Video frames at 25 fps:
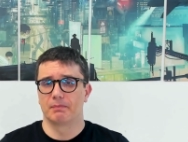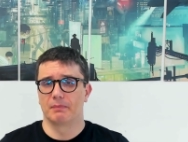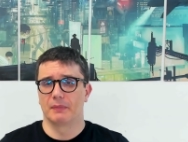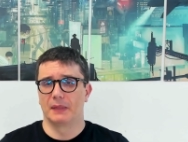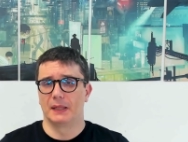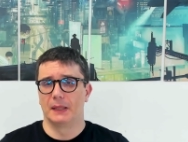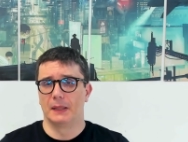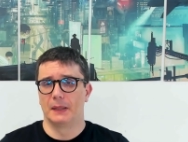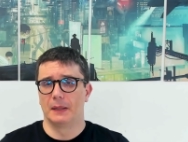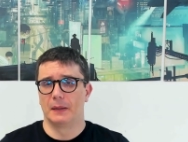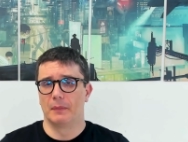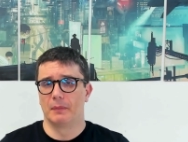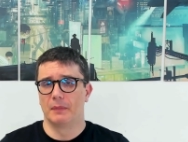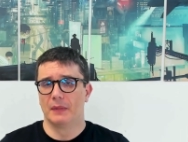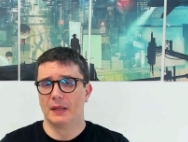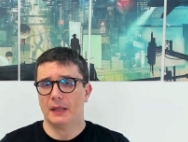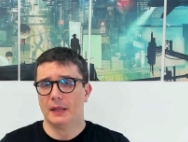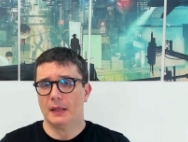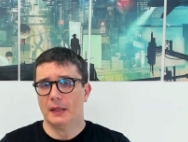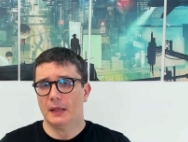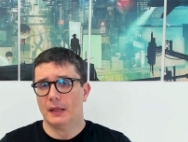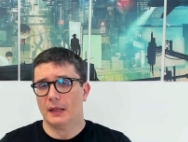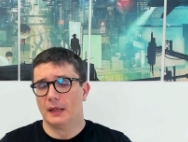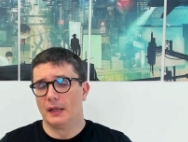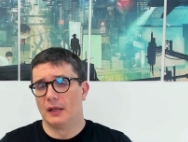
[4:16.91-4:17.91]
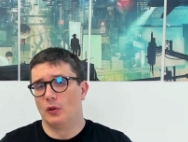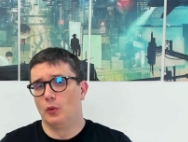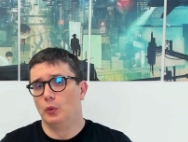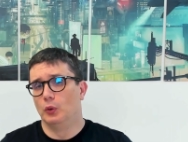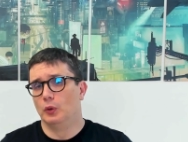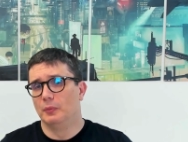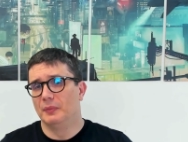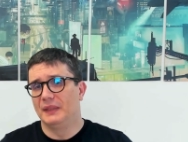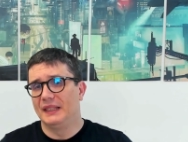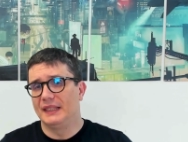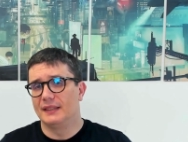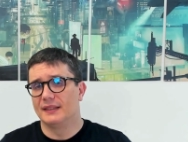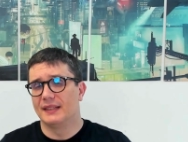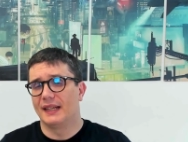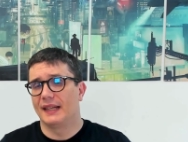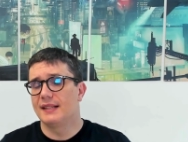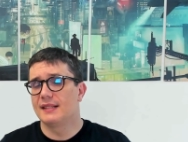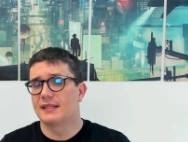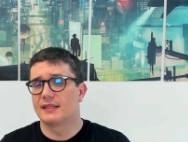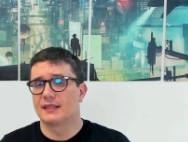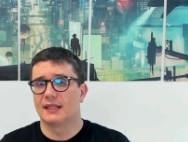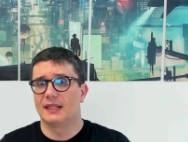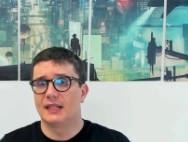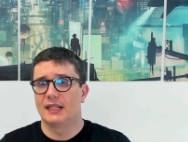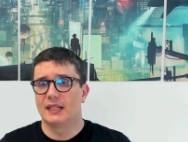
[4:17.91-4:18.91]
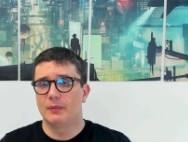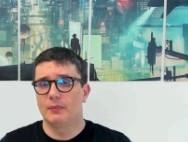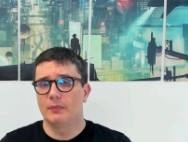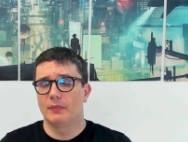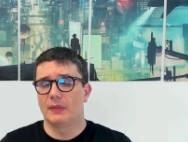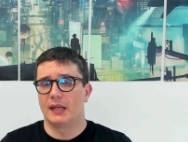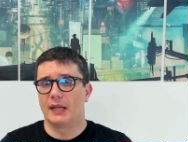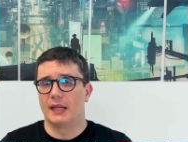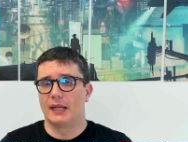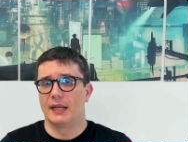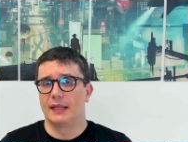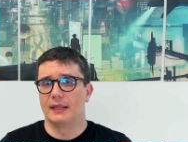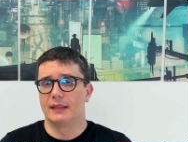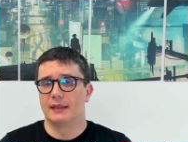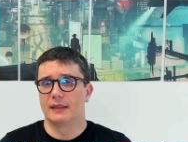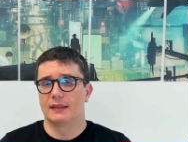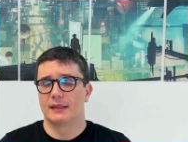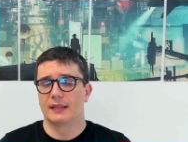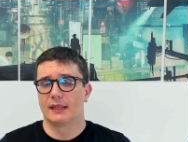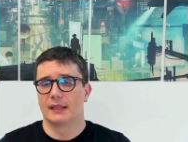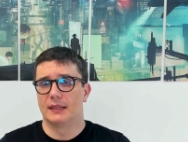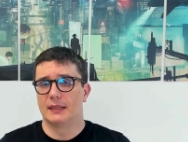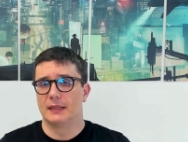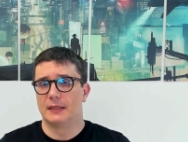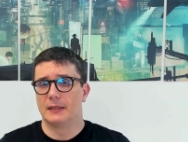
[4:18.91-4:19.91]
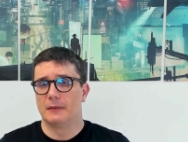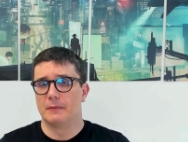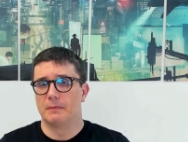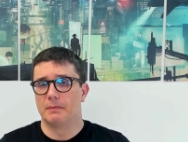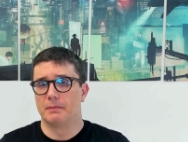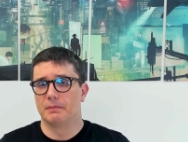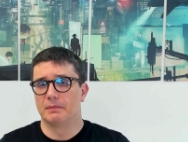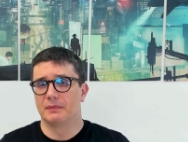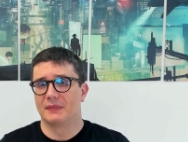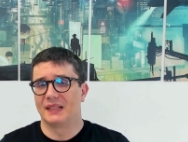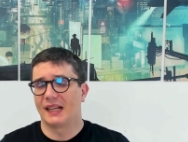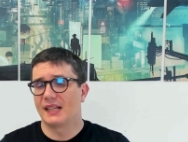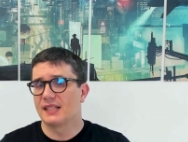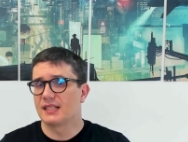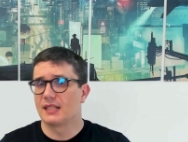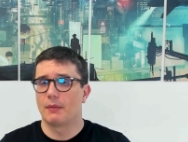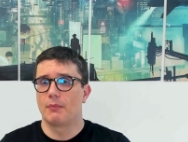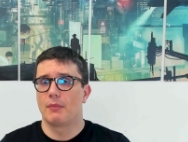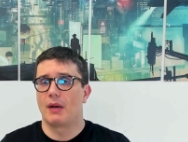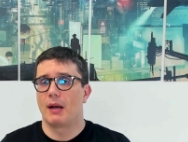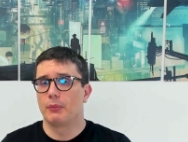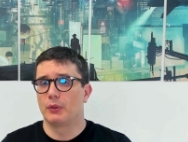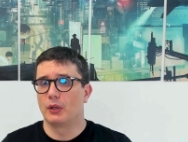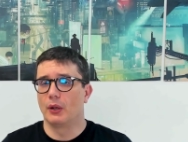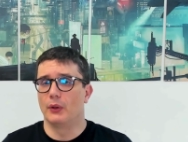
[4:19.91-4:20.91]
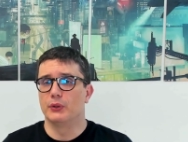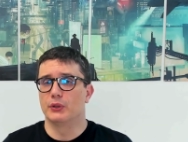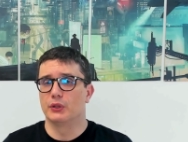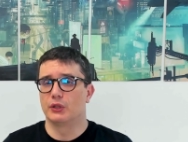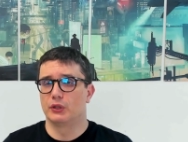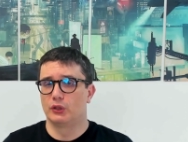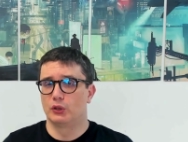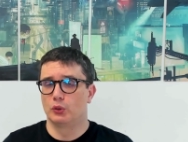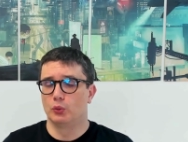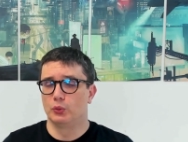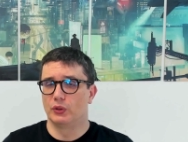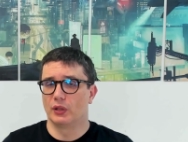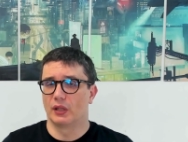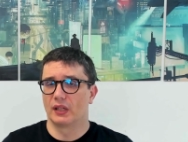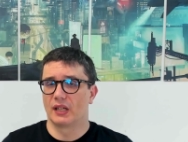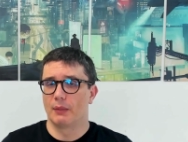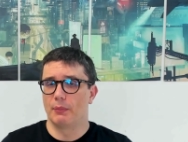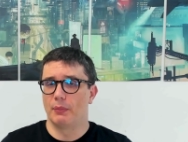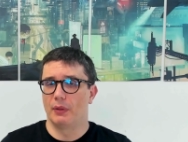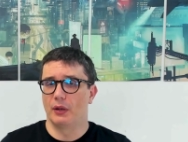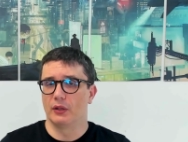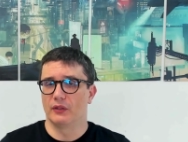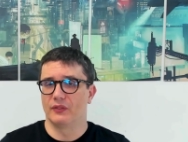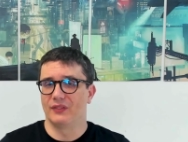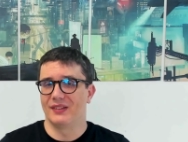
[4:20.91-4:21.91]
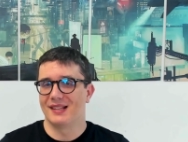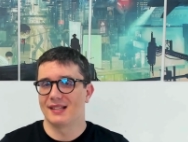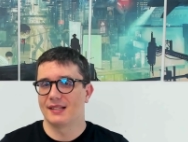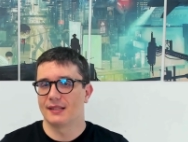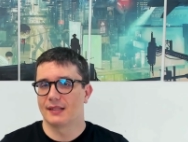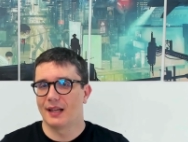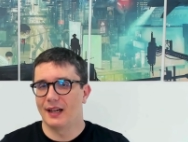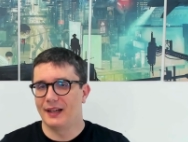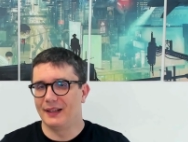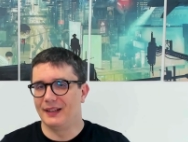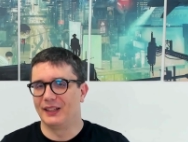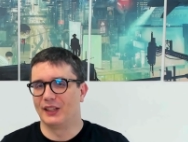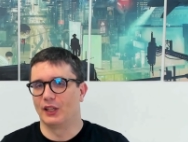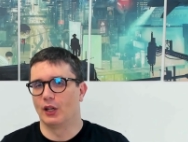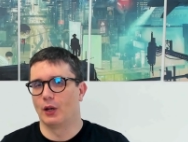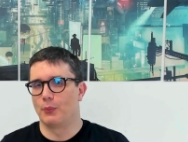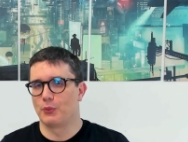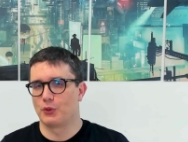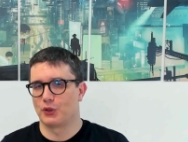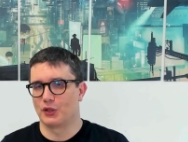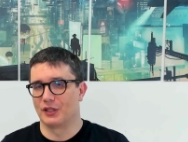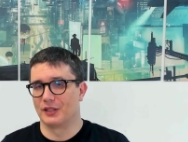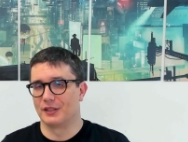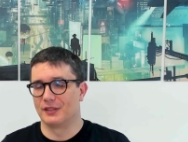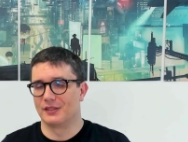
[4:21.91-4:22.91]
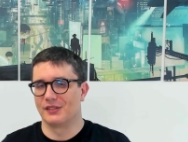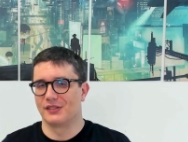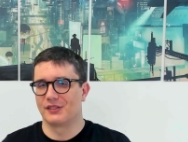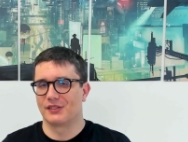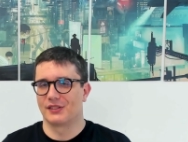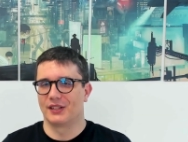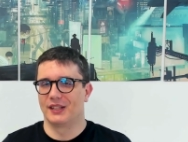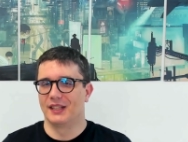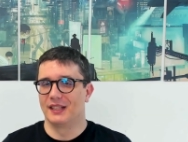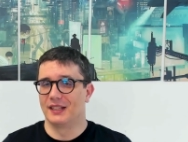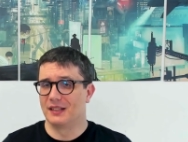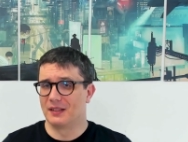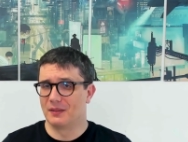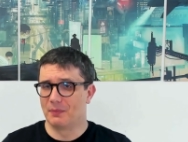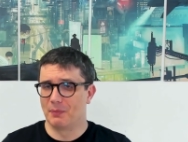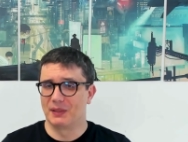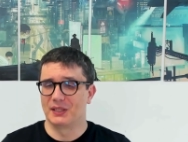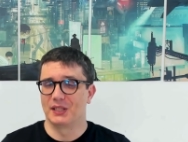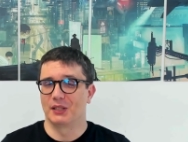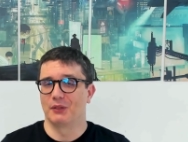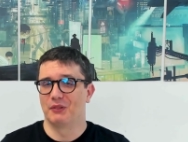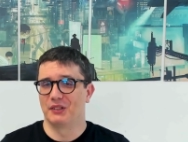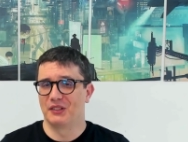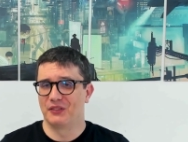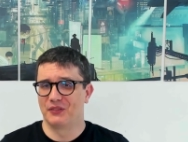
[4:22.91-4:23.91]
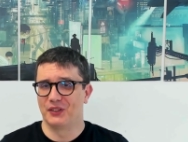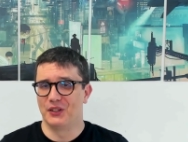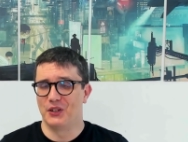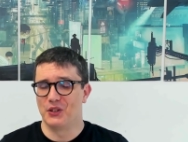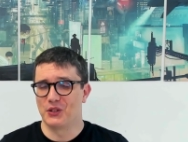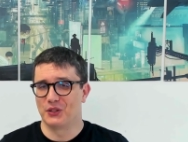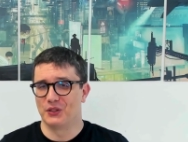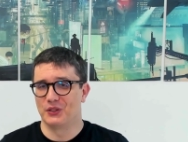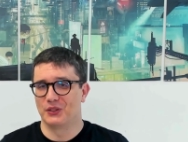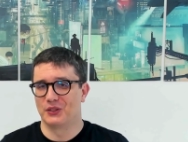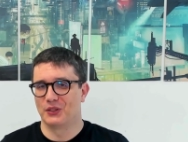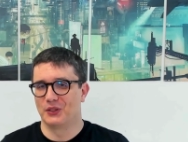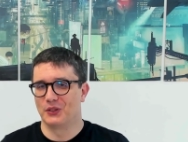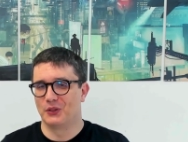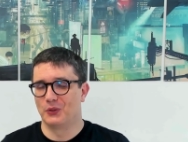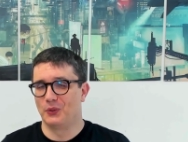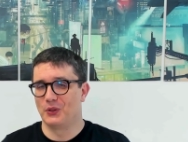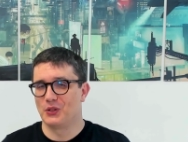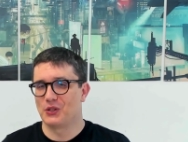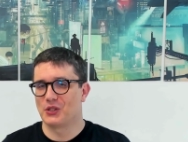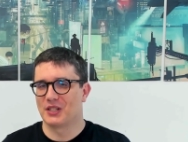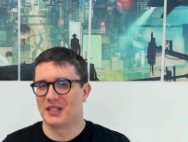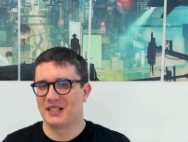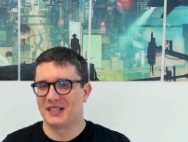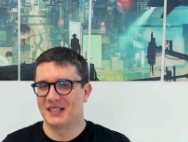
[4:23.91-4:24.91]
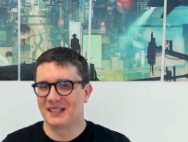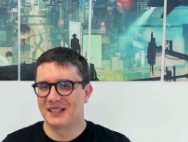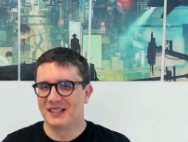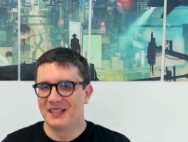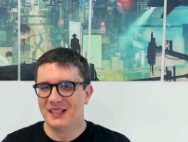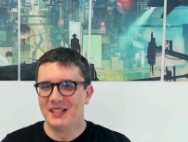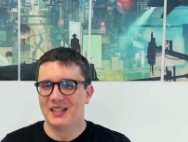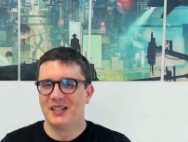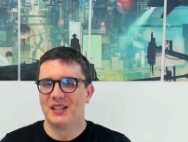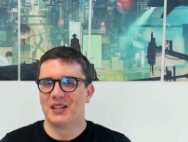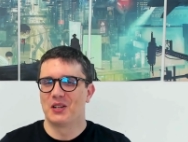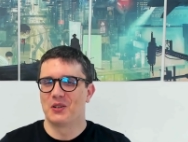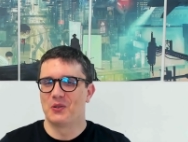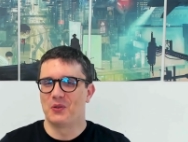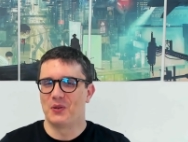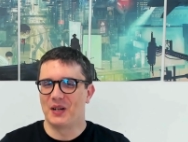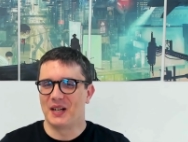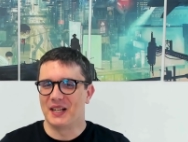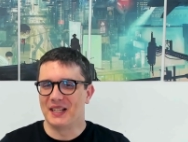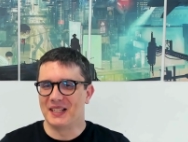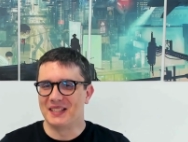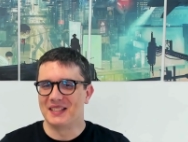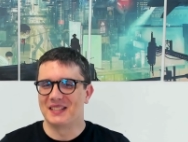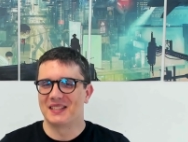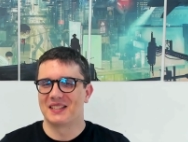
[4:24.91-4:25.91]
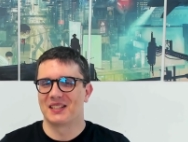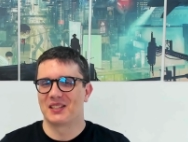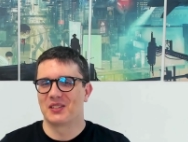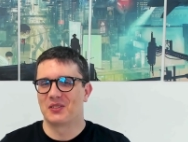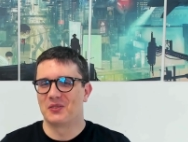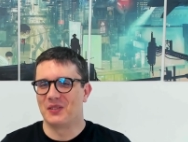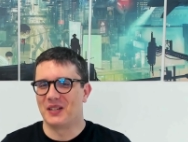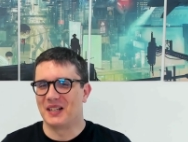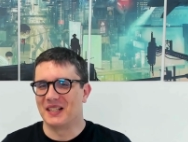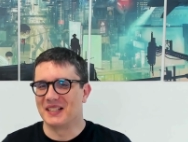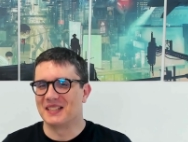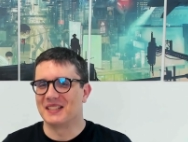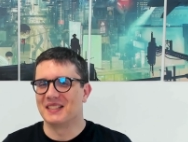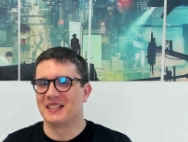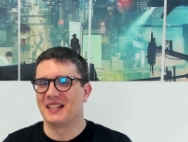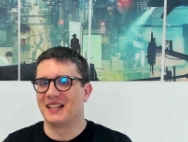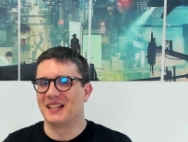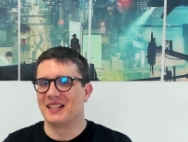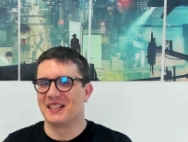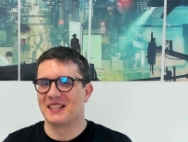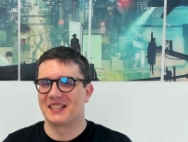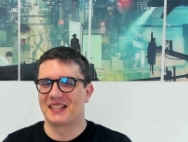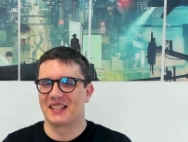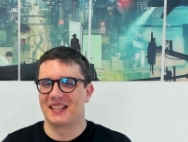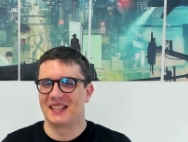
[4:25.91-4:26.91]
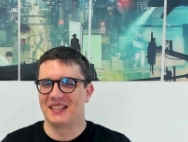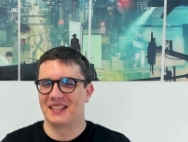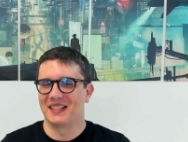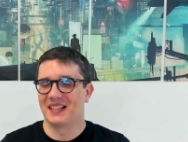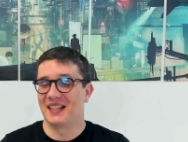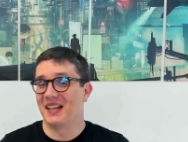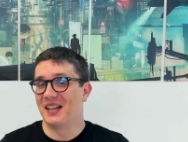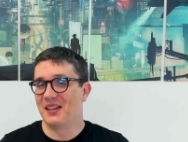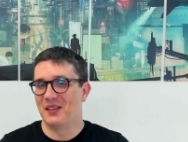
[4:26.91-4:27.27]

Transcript: Um, we'll meet next time, and um, next time I'm going to talk about the styling options in Metagrid version 2, which are quite quite nice and I,